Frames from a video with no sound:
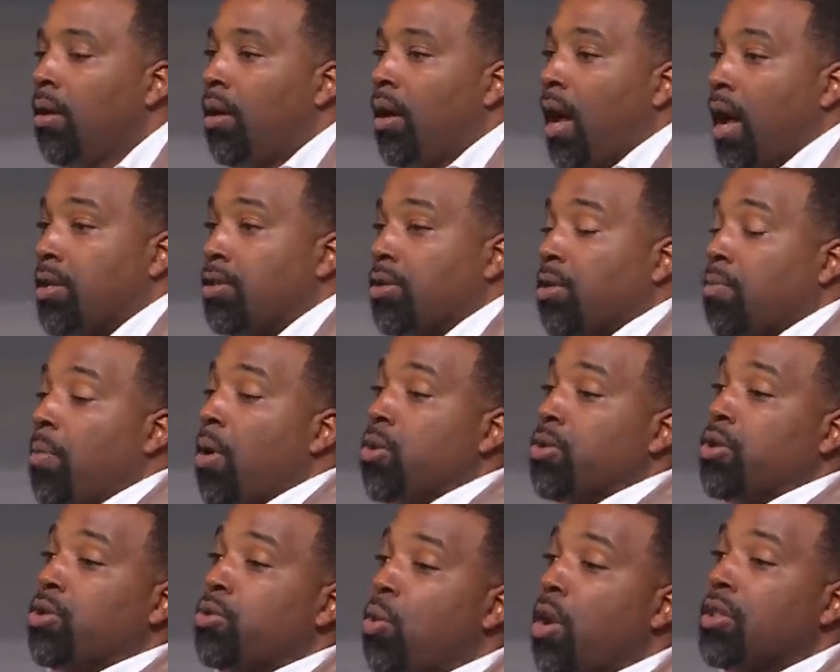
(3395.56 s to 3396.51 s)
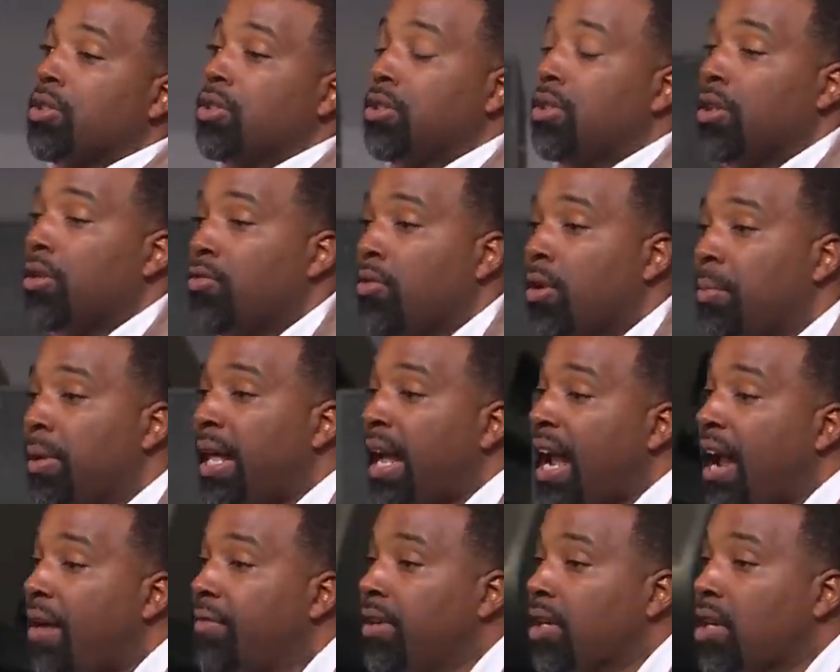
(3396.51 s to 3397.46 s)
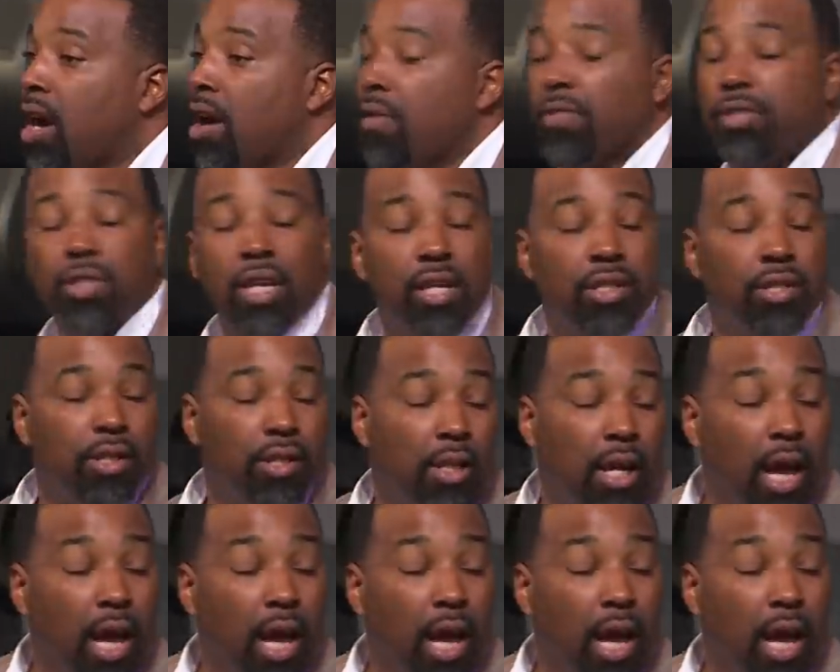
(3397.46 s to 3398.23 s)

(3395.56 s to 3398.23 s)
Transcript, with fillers: And so Moses walks into the room and they're having a conversation